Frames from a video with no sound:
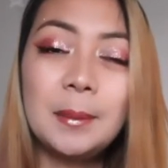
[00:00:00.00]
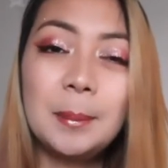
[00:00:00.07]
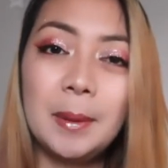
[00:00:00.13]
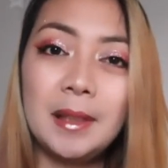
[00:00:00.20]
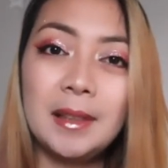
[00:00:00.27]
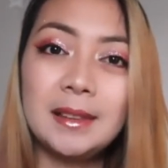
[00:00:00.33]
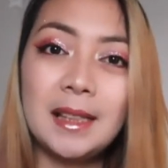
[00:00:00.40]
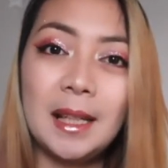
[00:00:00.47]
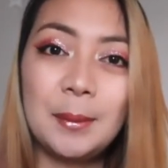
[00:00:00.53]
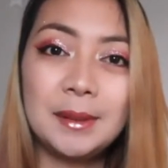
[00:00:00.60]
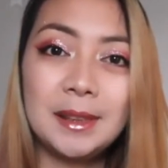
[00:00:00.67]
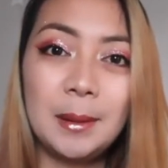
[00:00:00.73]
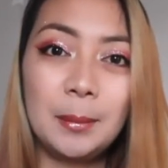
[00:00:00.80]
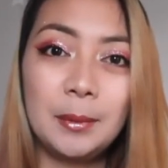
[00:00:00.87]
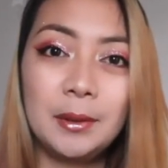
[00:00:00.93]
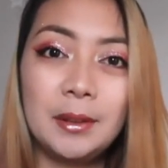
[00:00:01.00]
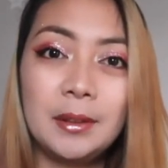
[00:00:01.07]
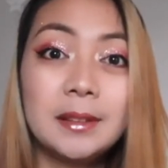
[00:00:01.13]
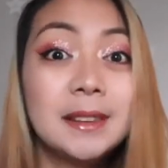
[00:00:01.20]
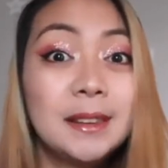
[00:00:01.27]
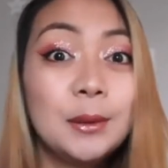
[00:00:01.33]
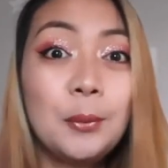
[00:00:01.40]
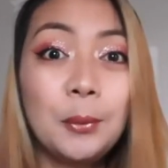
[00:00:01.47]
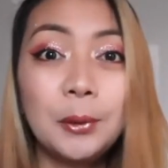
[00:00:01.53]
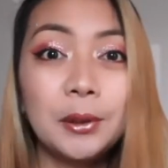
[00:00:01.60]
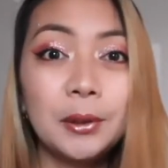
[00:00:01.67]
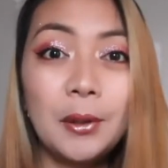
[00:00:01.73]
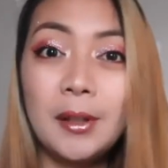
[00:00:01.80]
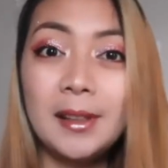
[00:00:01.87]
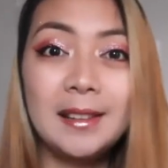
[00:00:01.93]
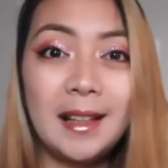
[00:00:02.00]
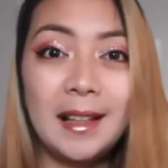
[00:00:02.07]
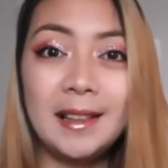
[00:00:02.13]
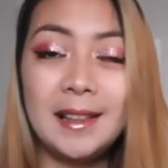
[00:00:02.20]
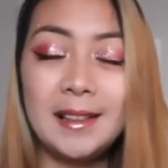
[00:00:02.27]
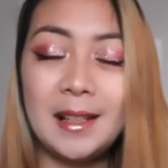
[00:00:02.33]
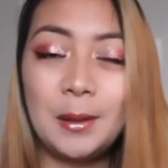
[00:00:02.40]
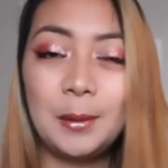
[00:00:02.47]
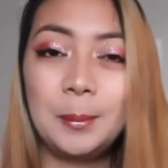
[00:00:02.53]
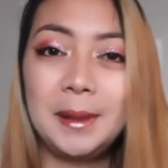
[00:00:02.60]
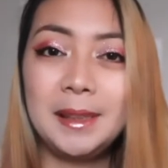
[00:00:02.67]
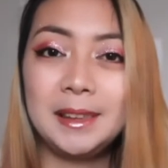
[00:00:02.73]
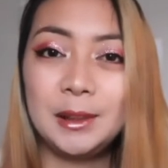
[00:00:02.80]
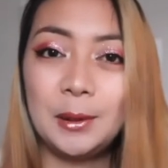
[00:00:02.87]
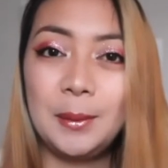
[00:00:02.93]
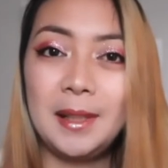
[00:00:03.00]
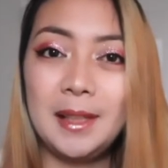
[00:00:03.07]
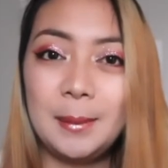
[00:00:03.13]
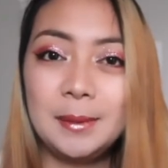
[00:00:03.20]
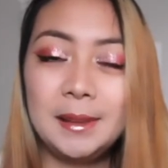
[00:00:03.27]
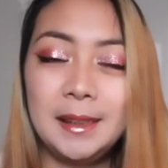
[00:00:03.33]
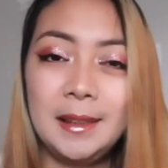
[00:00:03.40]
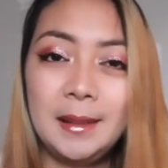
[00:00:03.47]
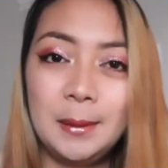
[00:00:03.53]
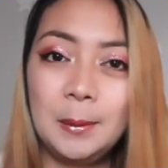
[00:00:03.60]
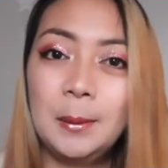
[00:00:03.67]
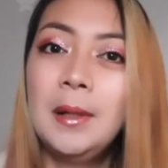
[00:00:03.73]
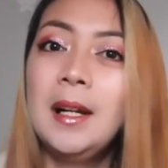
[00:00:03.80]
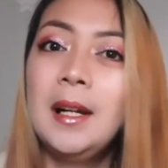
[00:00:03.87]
but I was able to order online and I'll be showing them to you.